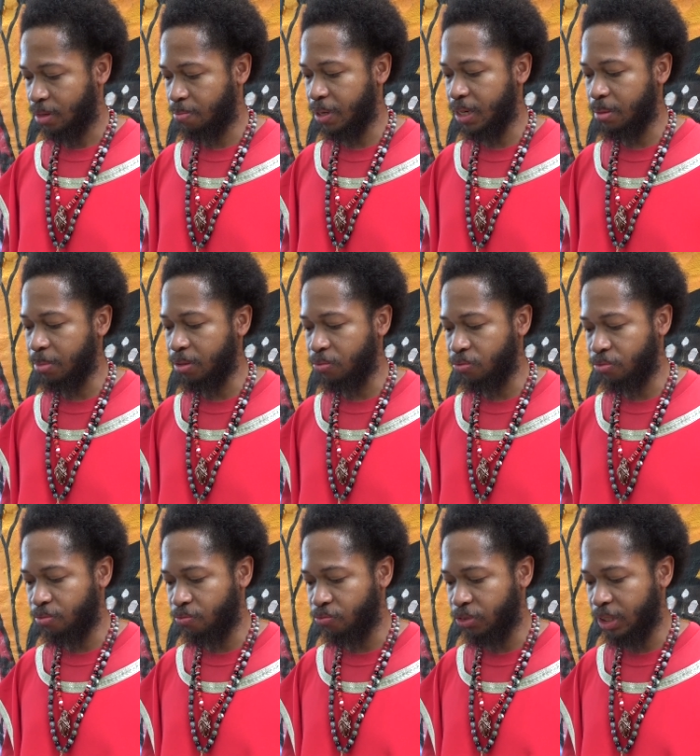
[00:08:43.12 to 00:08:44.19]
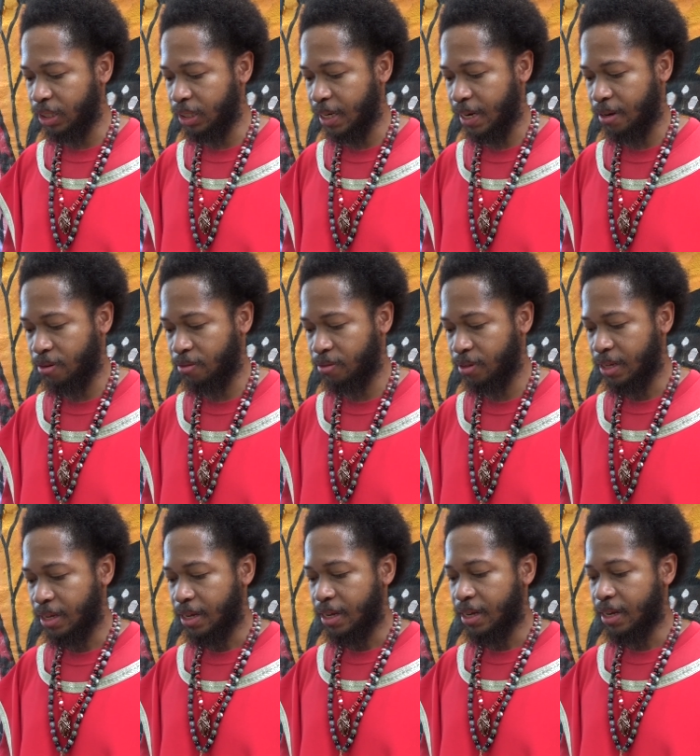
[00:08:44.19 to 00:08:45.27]
But let me read down.
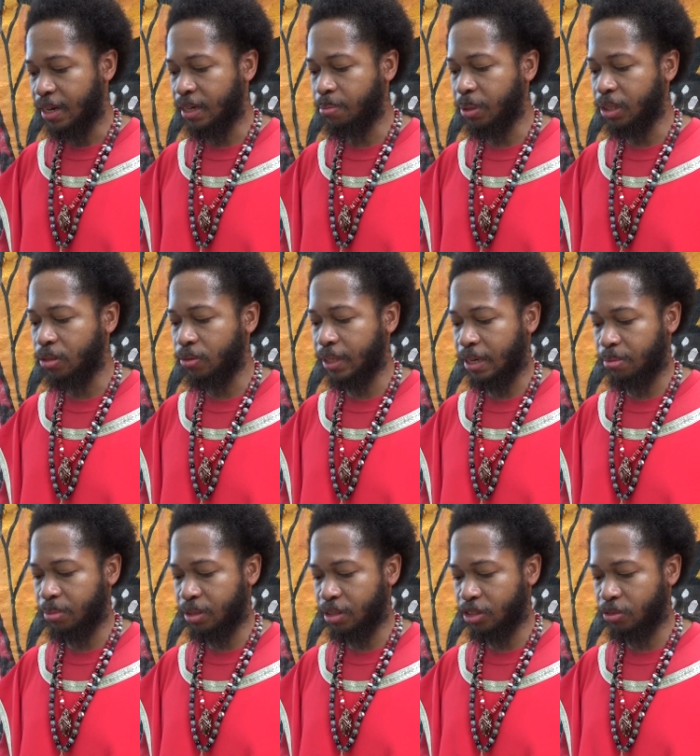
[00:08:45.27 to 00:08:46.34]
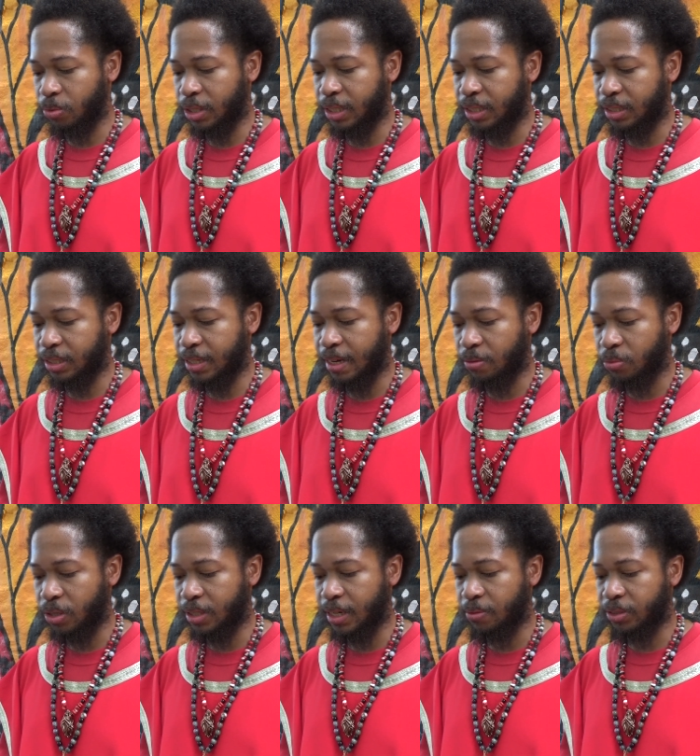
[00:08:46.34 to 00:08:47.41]
Let me go down because what? They said that
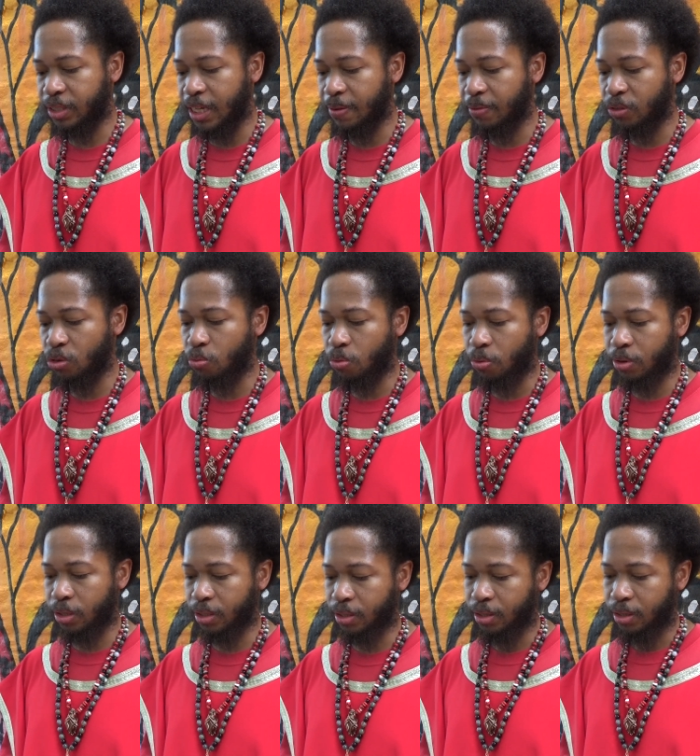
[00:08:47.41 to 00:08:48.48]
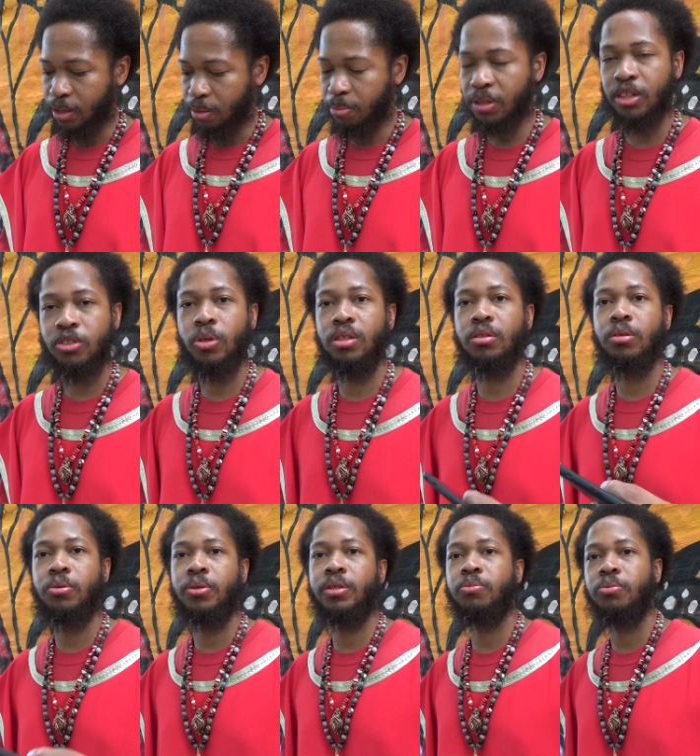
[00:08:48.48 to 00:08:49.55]
what? They was giving no warning. Because what? The
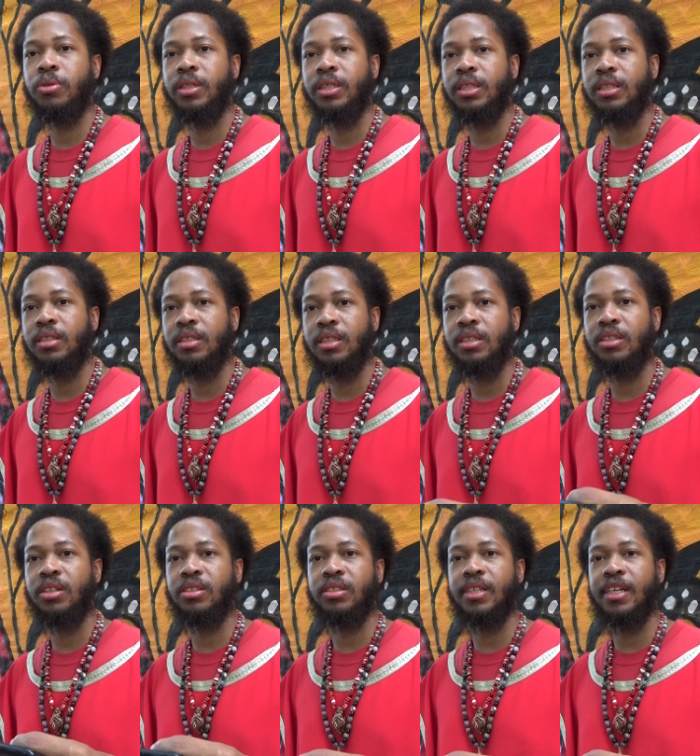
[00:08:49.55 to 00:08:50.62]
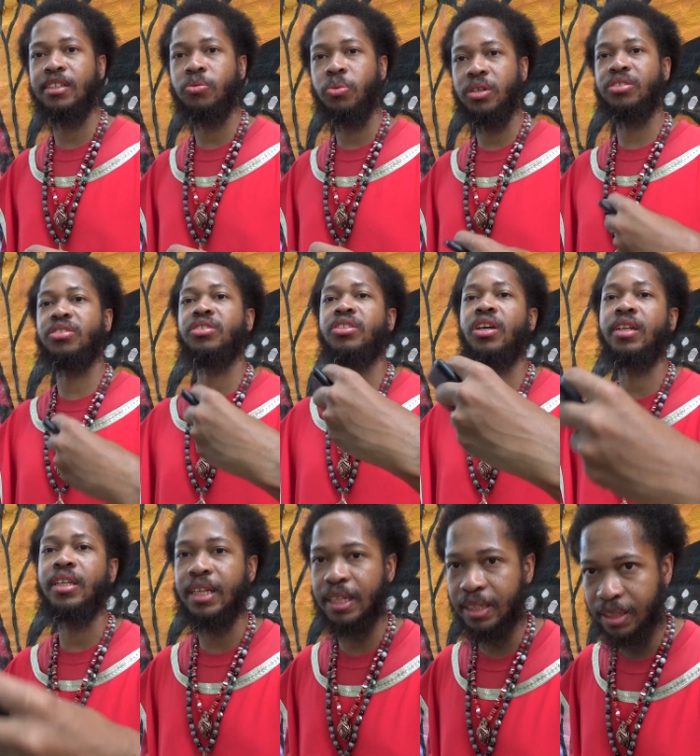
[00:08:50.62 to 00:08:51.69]
Lord, well, he, he, he does things what?
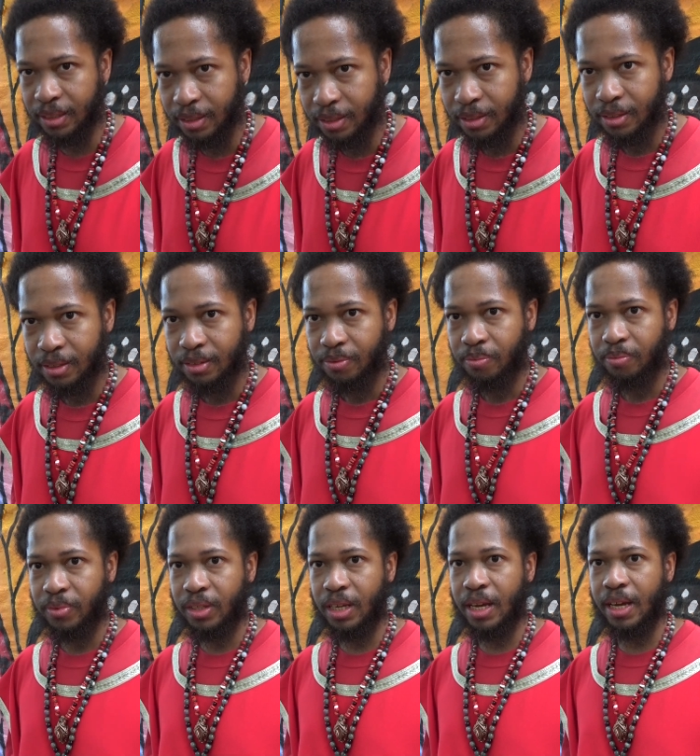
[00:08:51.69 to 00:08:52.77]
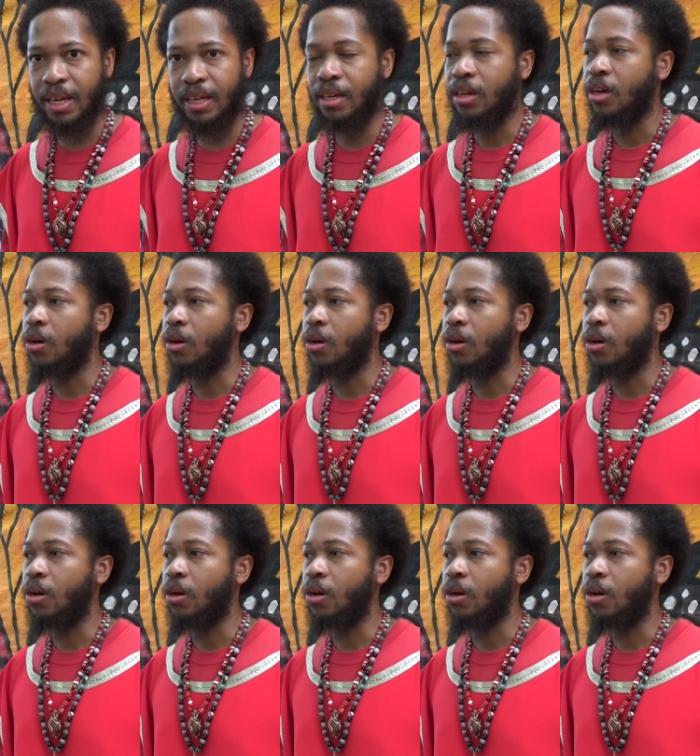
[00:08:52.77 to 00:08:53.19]
Suddenly. All right?